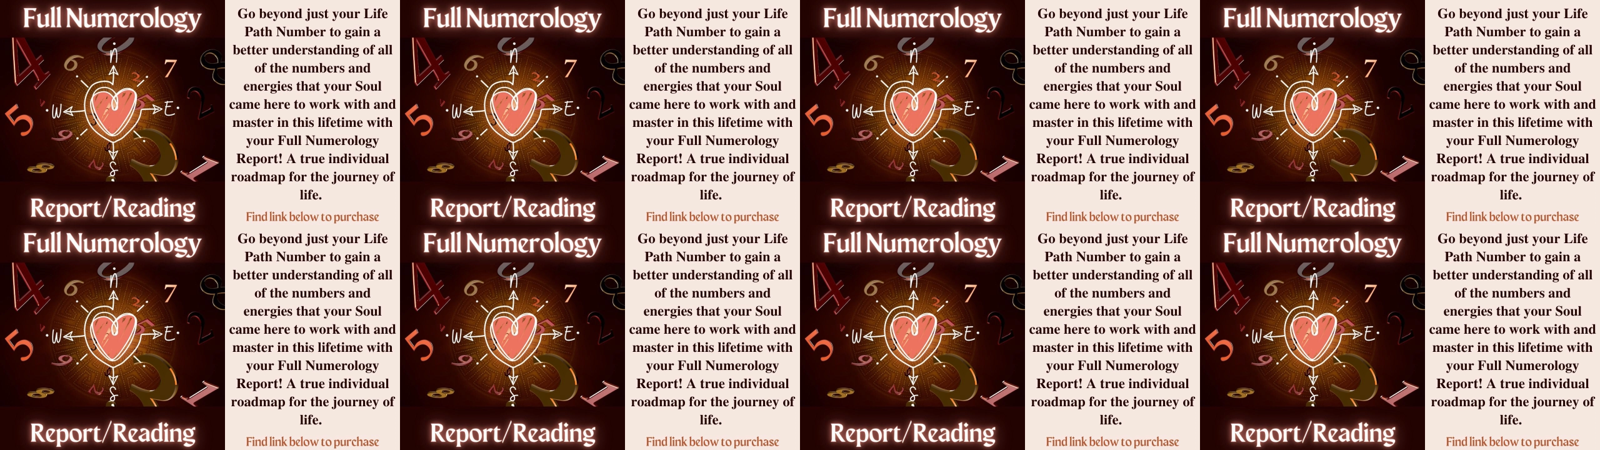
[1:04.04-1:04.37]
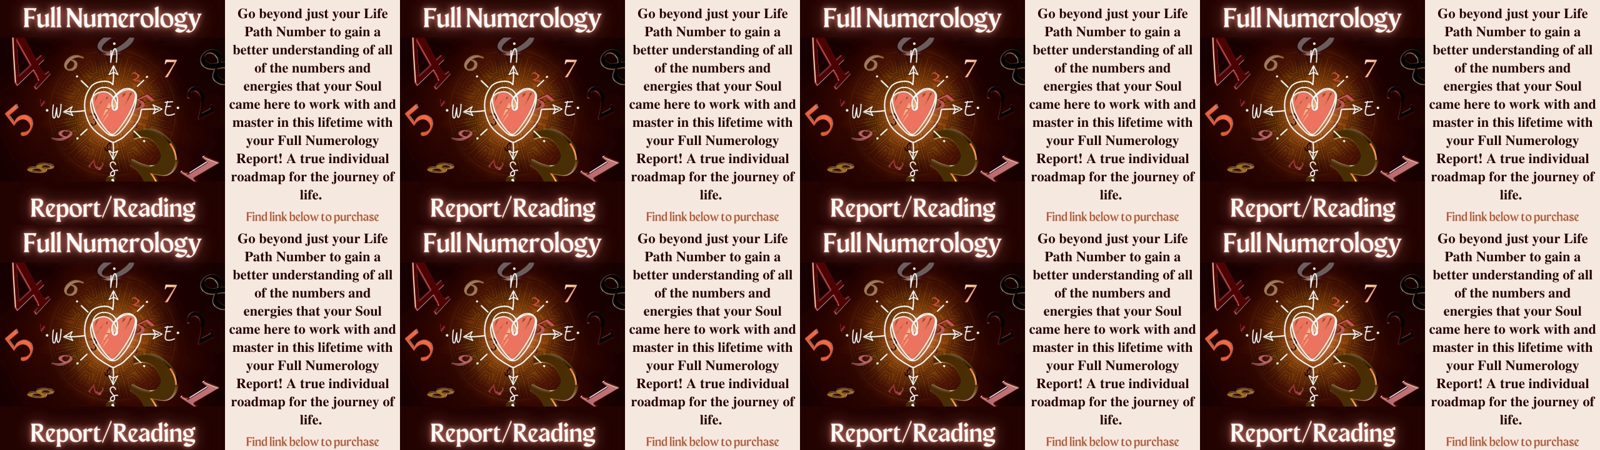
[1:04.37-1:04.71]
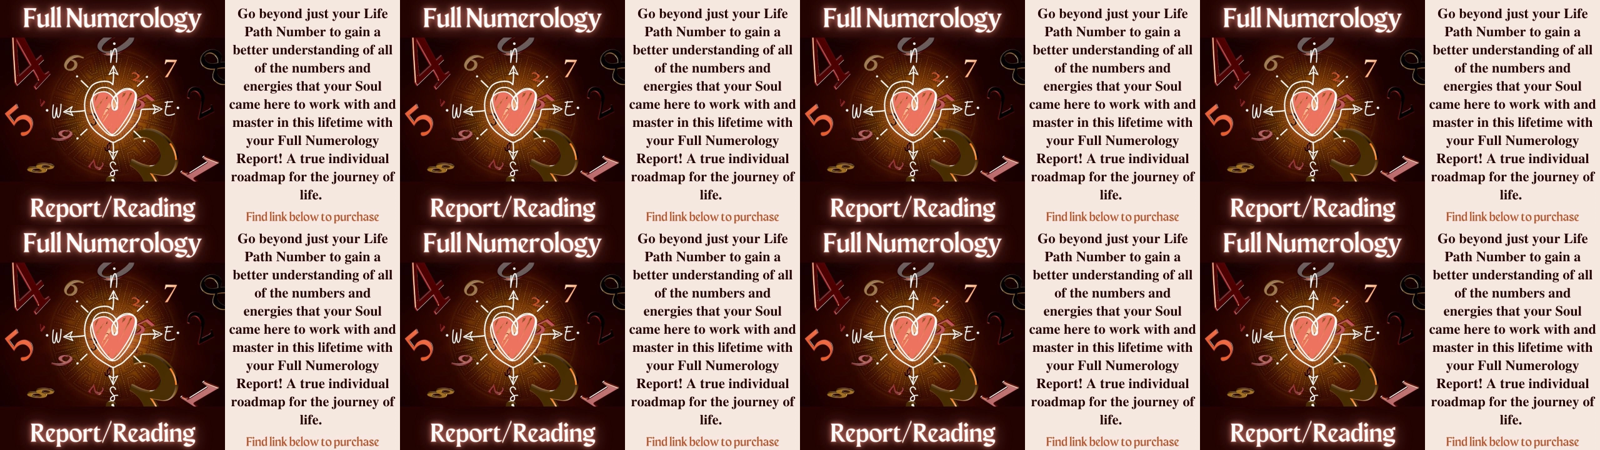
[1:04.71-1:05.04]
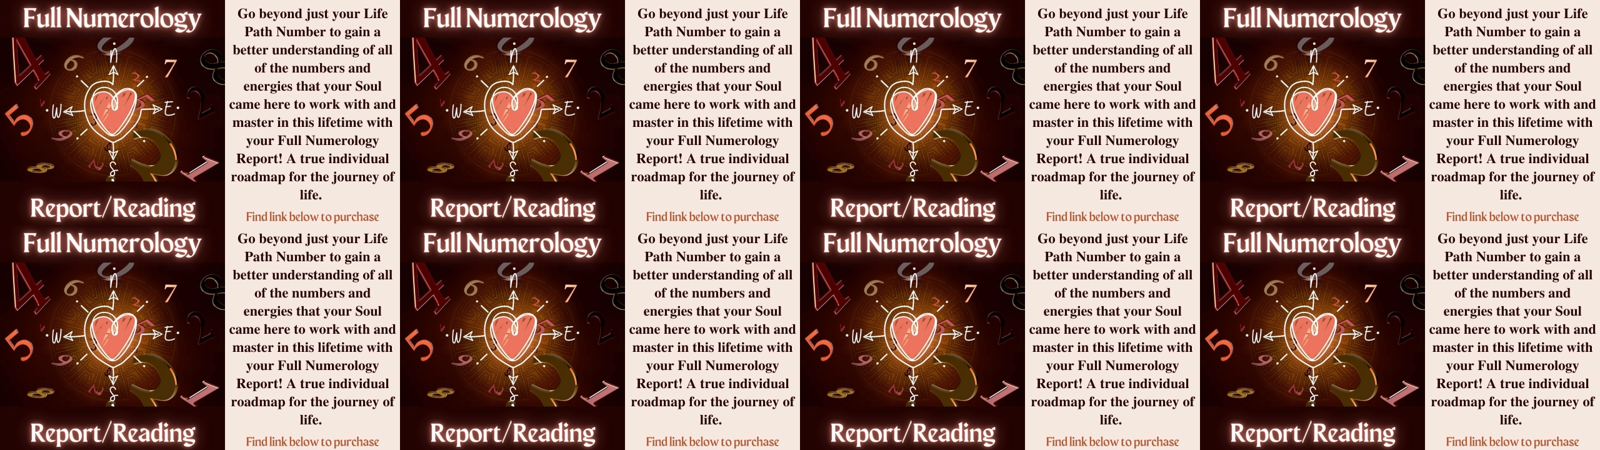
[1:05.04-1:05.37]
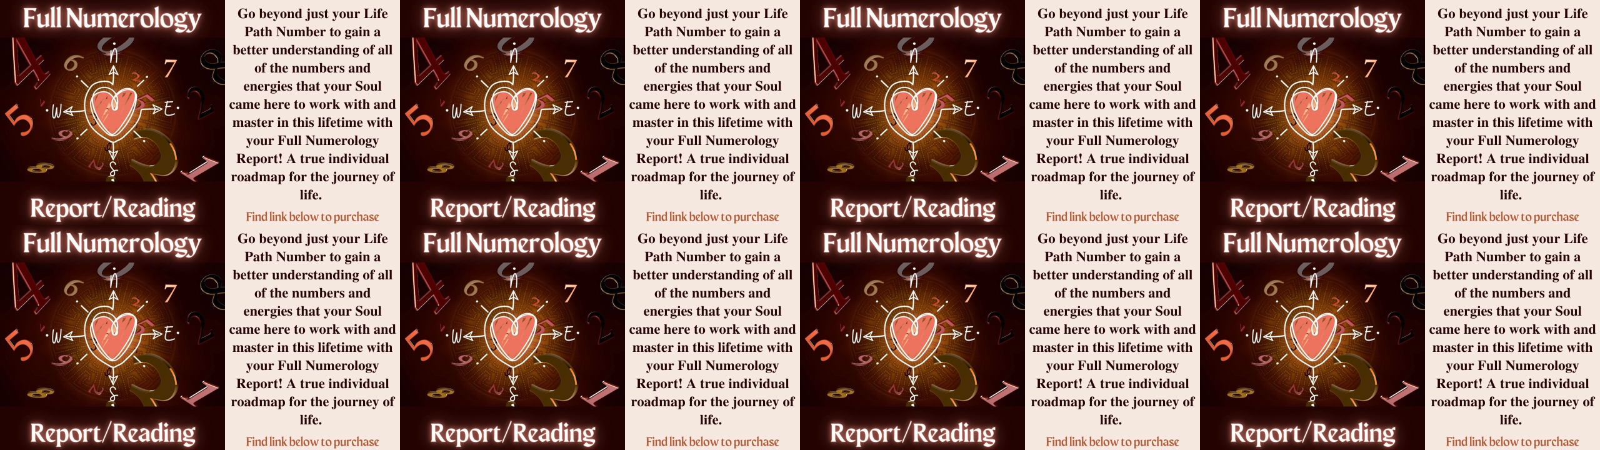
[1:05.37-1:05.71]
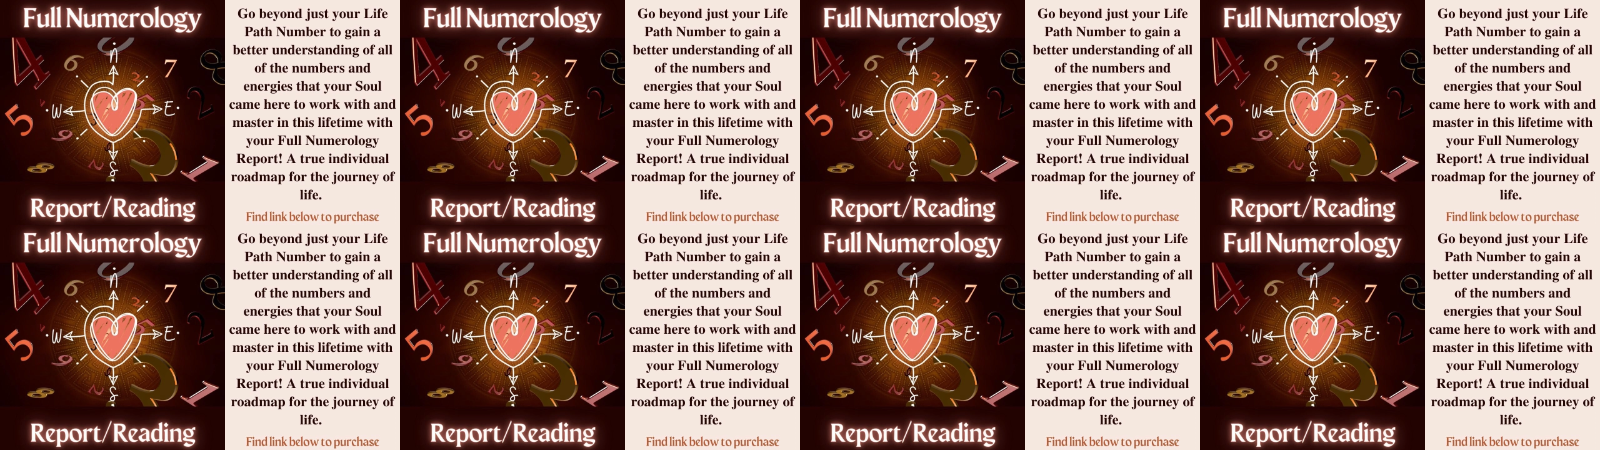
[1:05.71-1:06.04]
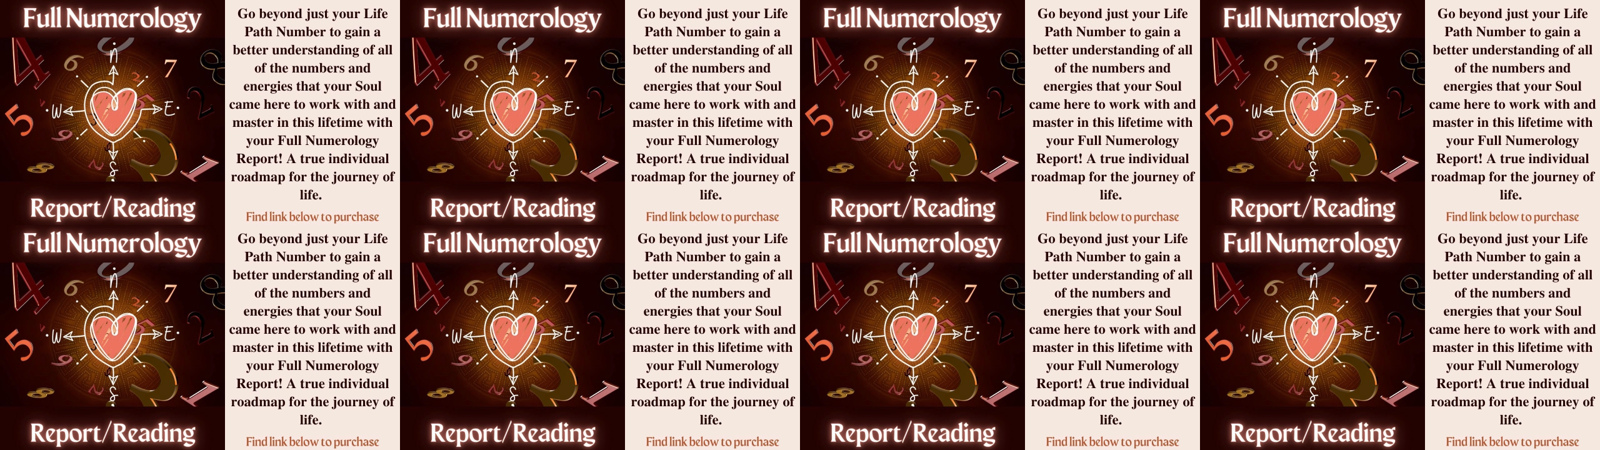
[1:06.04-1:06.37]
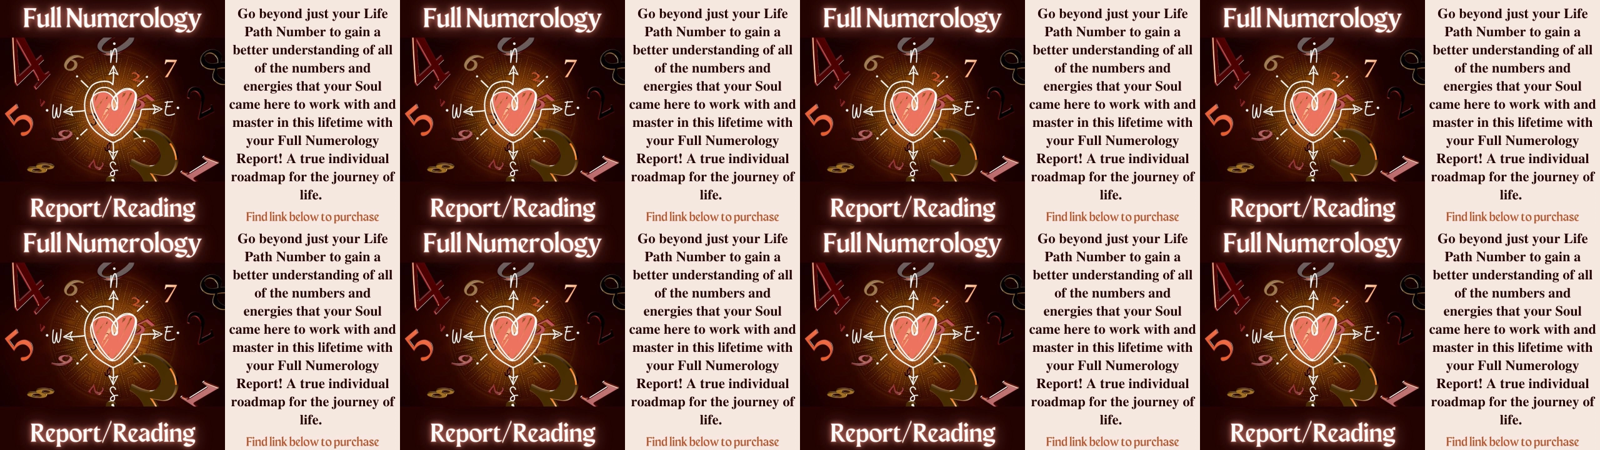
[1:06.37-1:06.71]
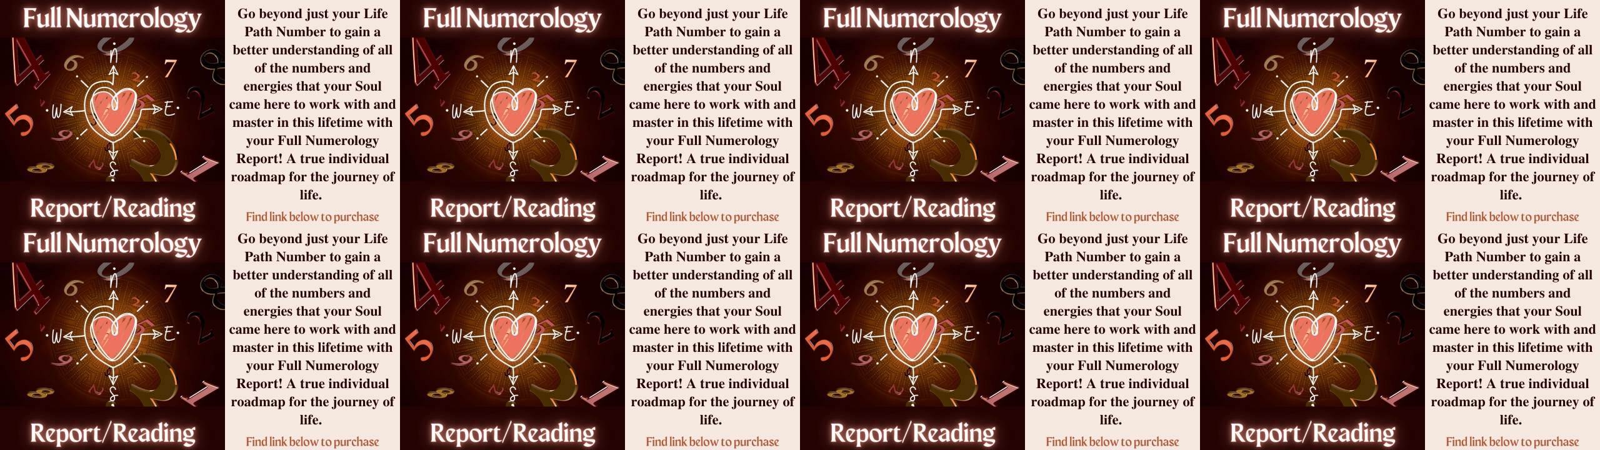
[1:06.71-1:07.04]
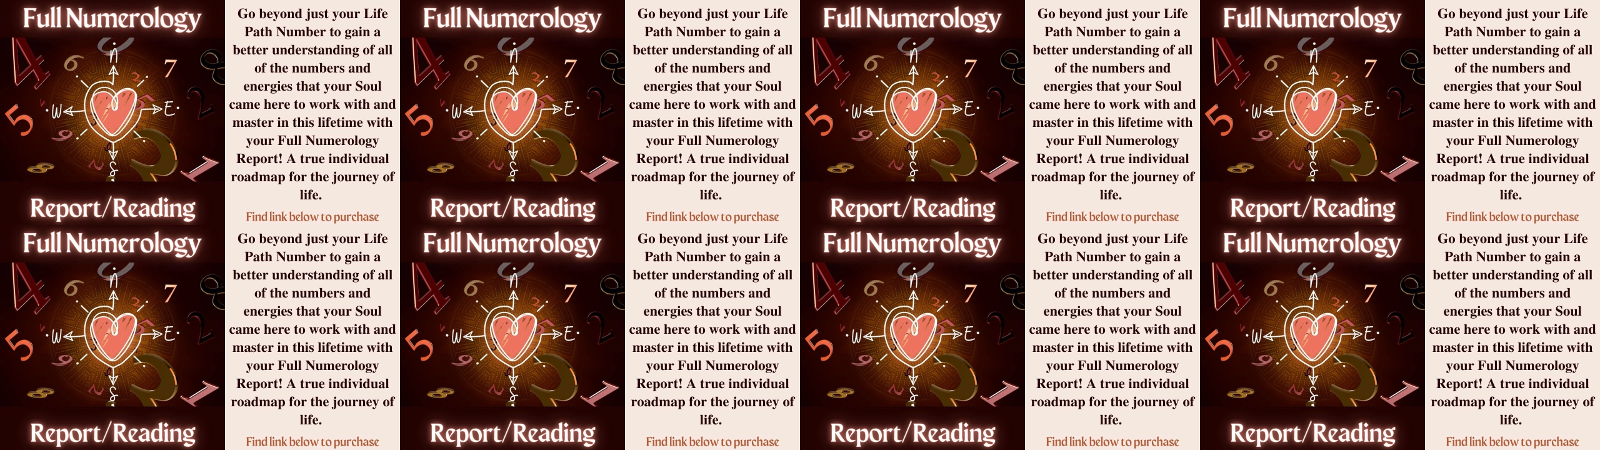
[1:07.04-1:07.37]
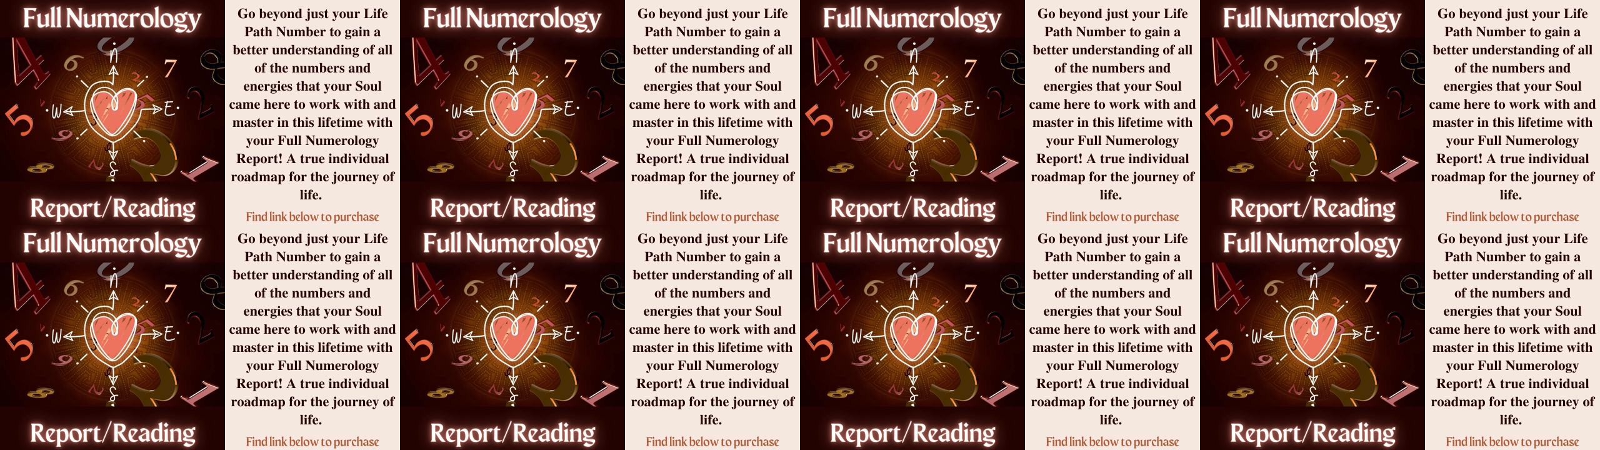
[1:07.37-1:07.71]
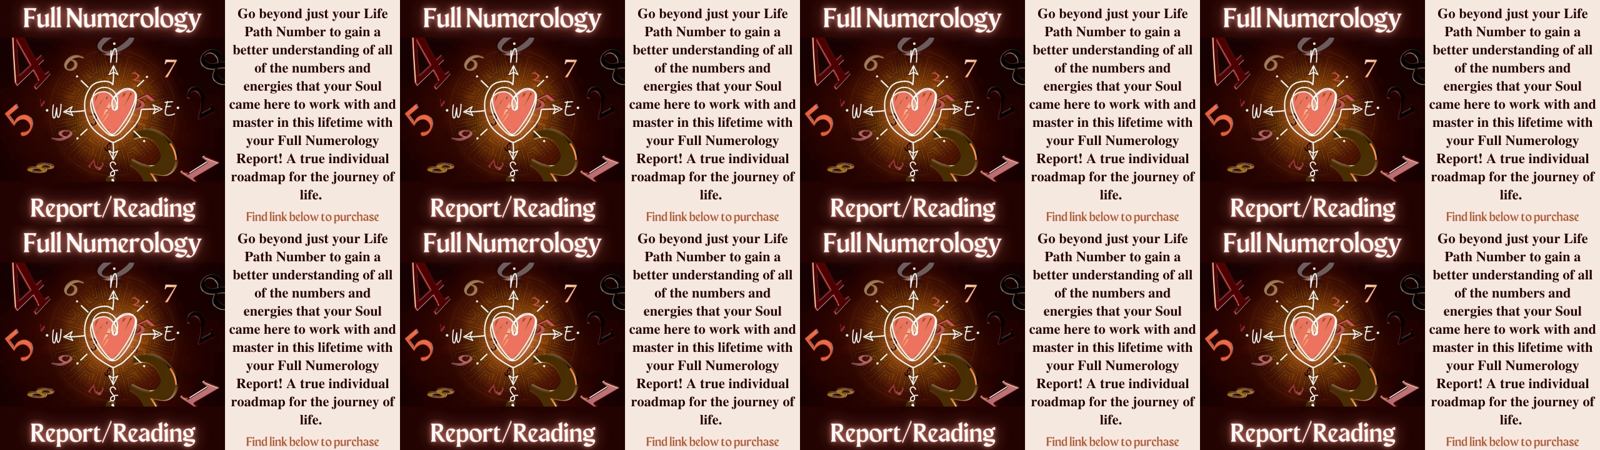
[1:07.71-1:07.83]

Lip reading: No face is visible, so there are no lips to read.